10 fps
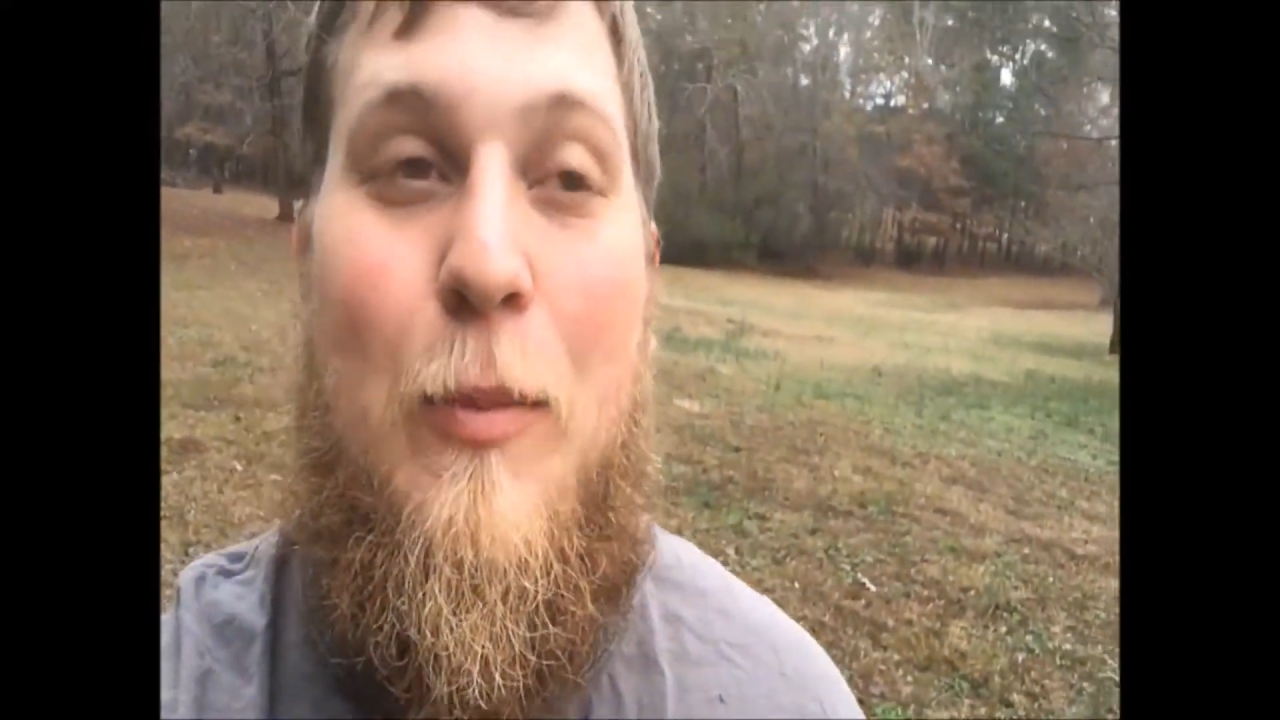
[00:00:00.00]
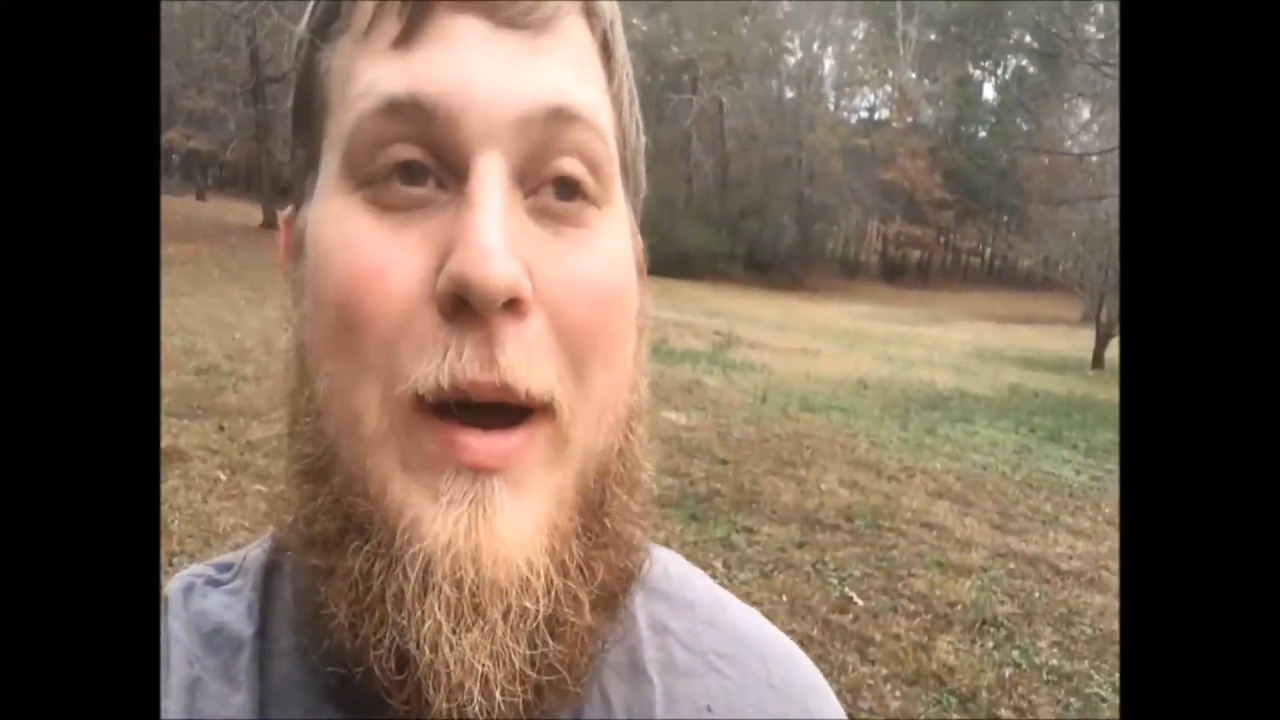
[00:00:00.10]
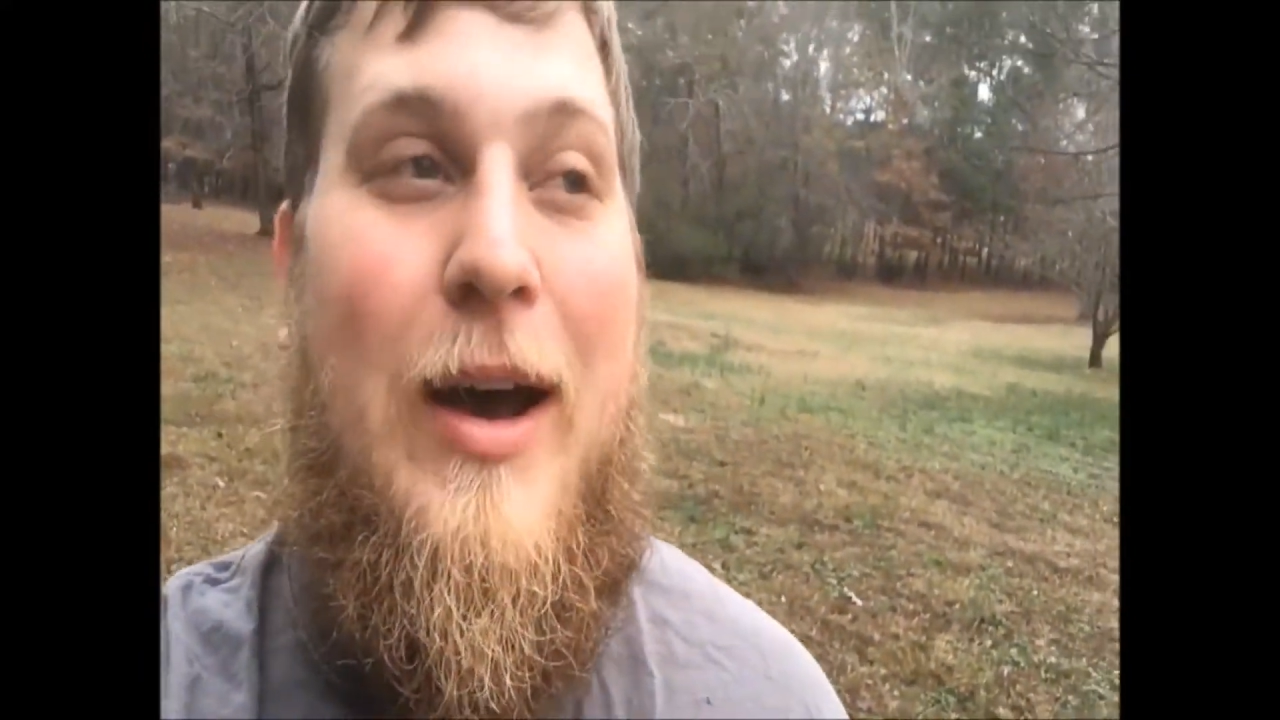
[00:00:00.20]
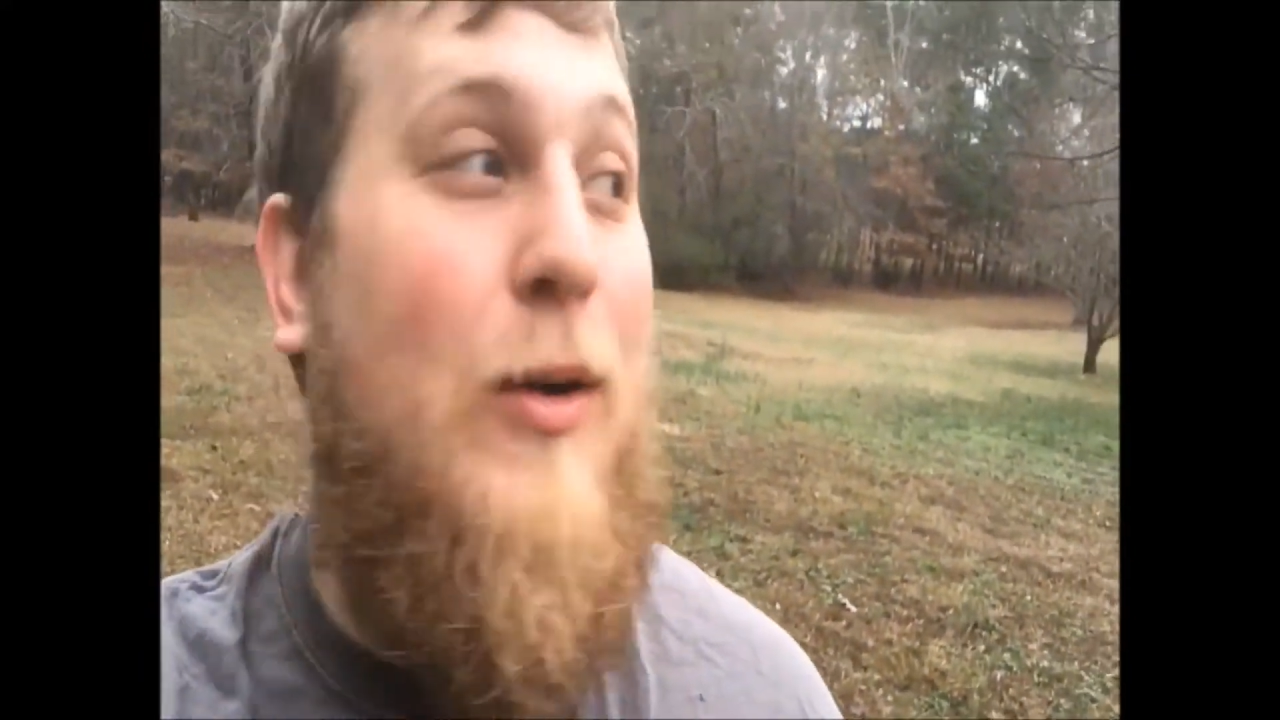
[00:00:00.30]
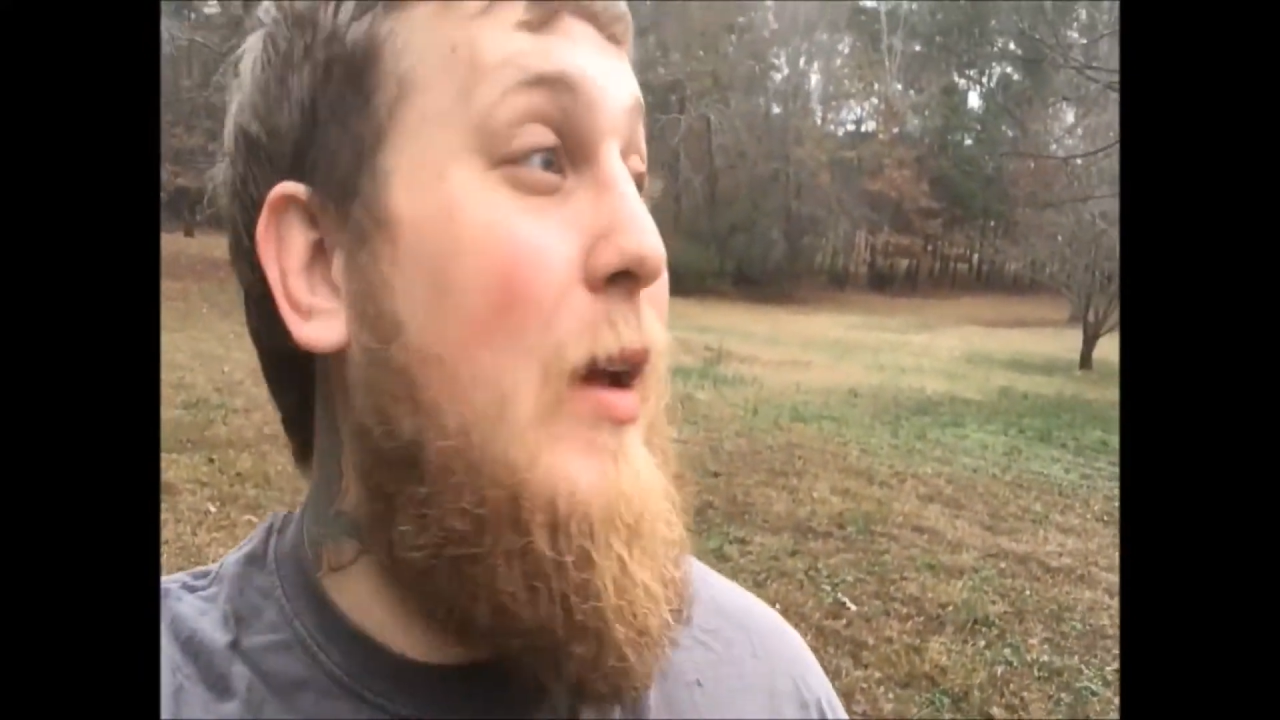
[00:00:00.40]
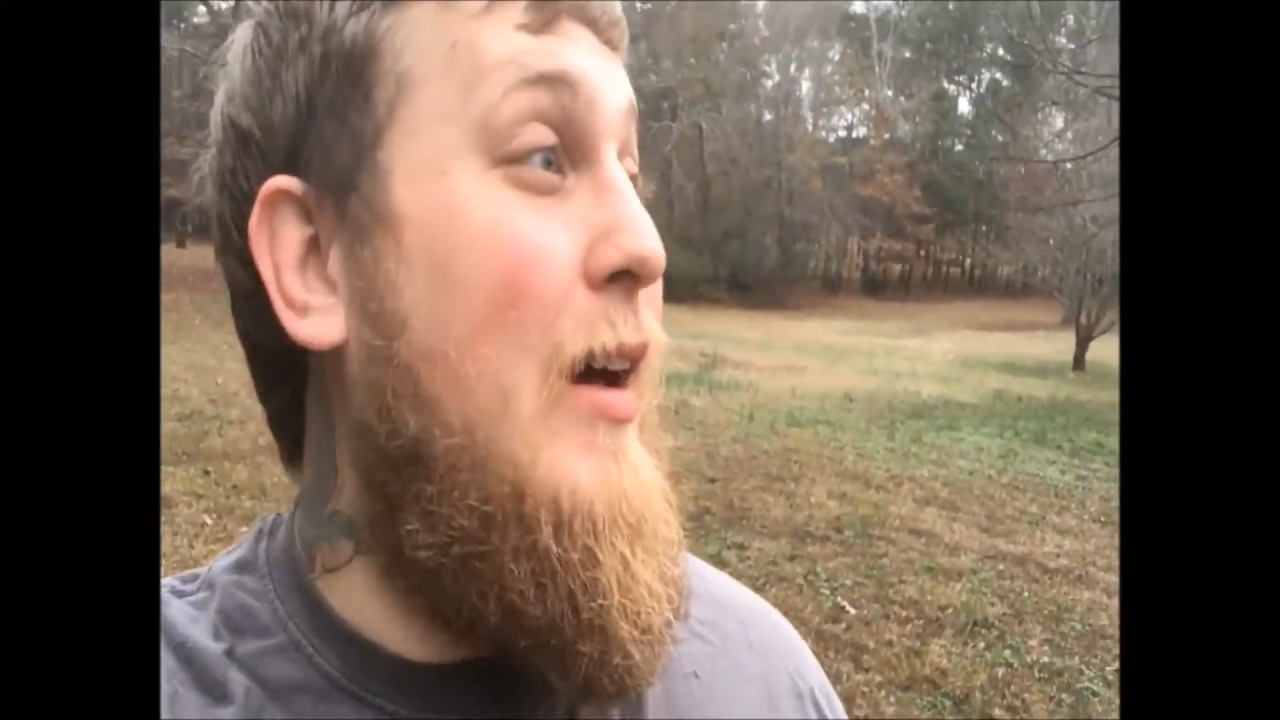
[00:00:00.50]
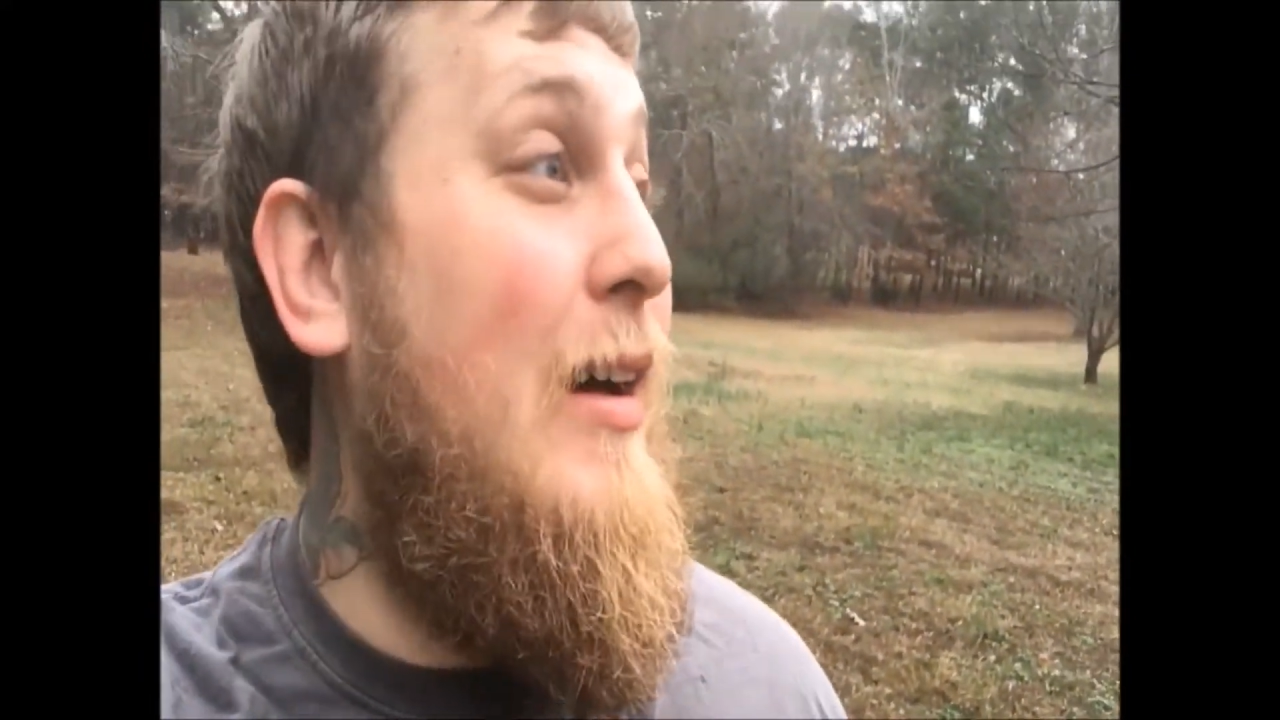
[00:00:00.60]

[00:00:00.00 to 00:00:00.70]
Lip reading: about.